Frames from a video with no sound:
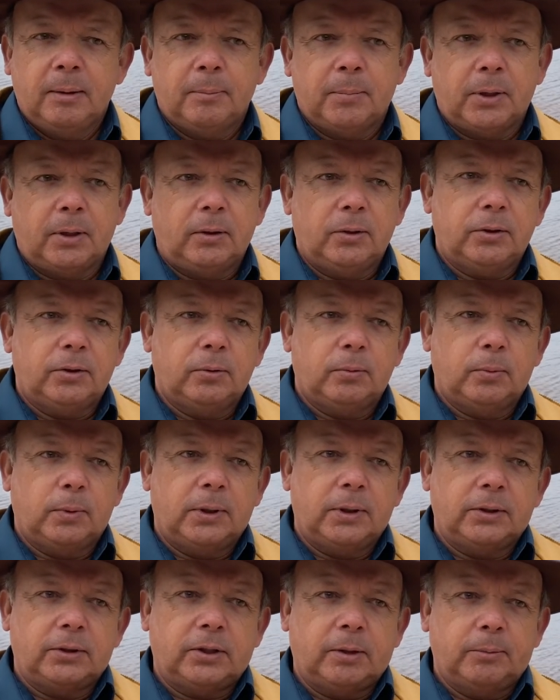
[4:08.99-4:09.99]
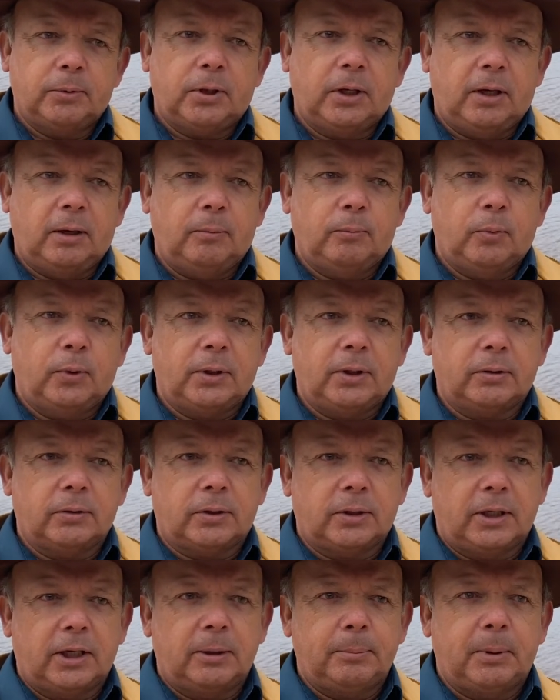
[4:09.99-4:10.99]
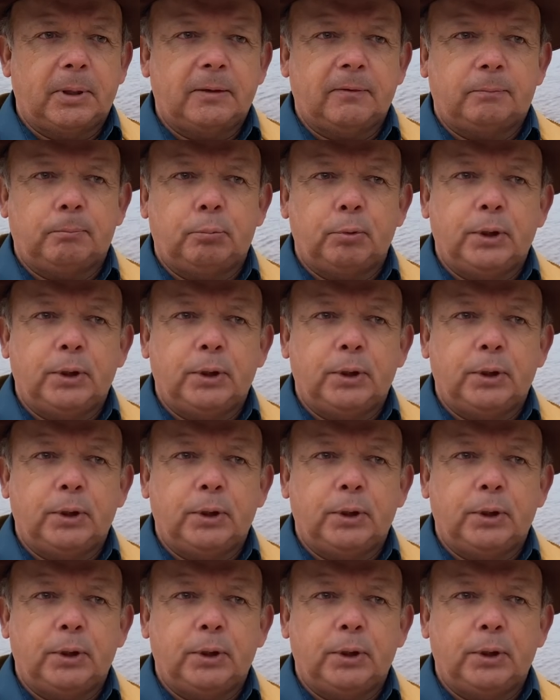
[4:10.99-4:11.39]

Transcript: But also in the summertime when there's a little bit of